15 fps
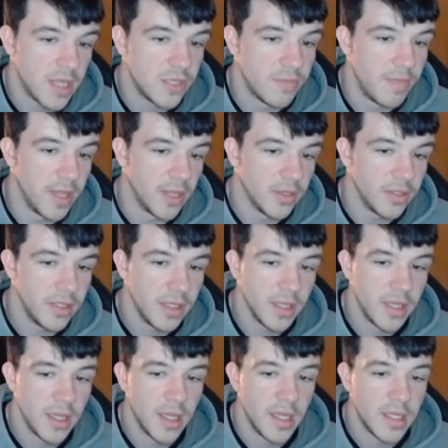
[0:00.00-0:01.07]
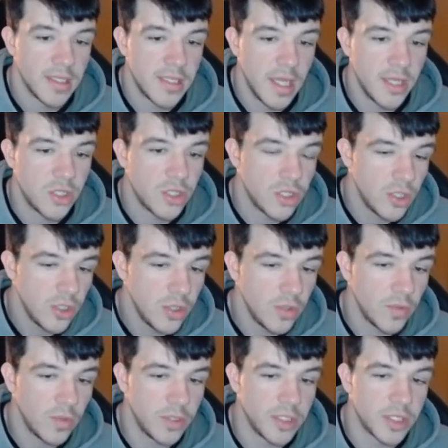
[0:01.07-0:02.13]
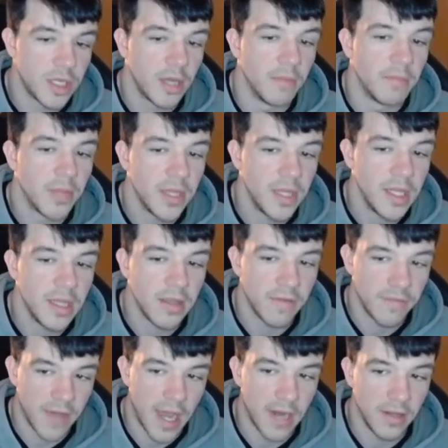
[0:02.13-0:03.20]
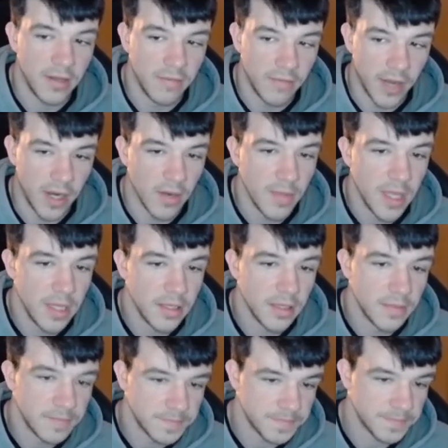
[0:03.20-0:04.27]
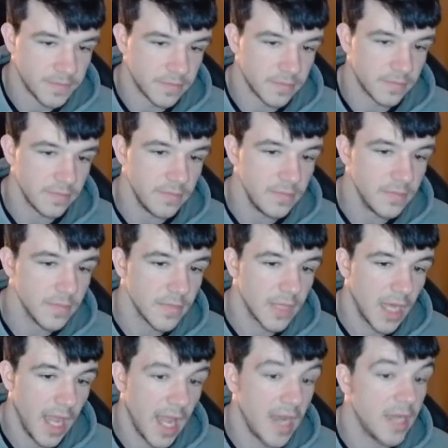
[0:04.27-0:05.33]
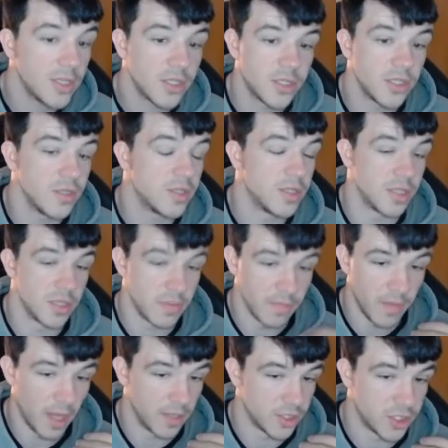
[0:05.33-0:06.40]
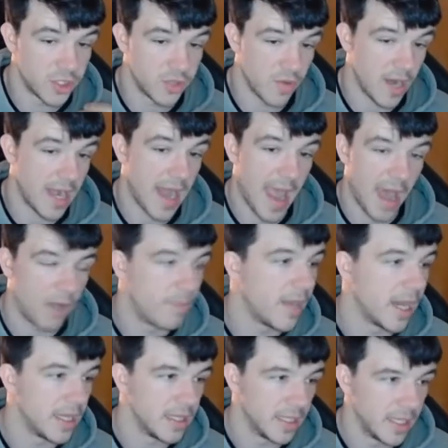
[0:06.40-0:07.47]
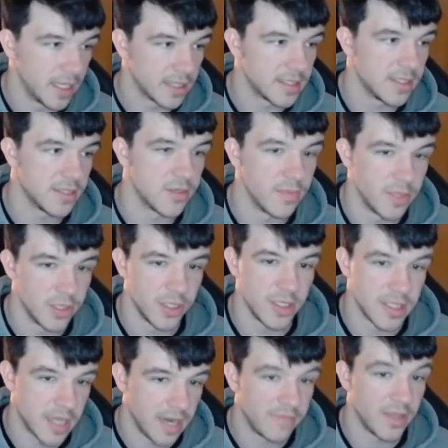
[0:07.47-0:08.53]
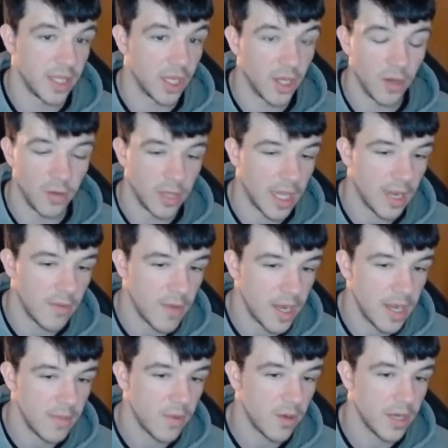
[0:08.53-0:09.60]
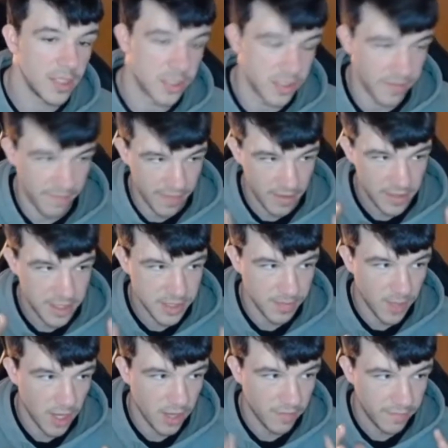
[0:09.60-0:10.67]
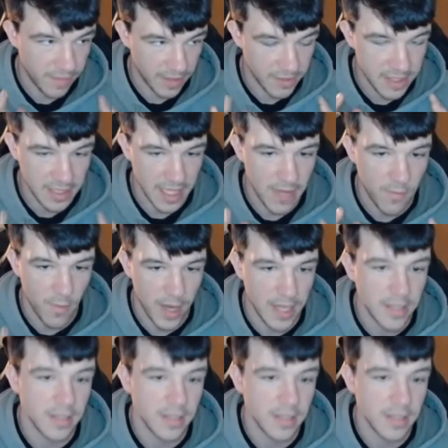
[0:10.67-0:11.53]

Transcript: build, stage two will just complete the final environment. And it just uses a, a straight Alpine Linux distribution. It's not even the Golang one anymore. It's just a very small, very lightweight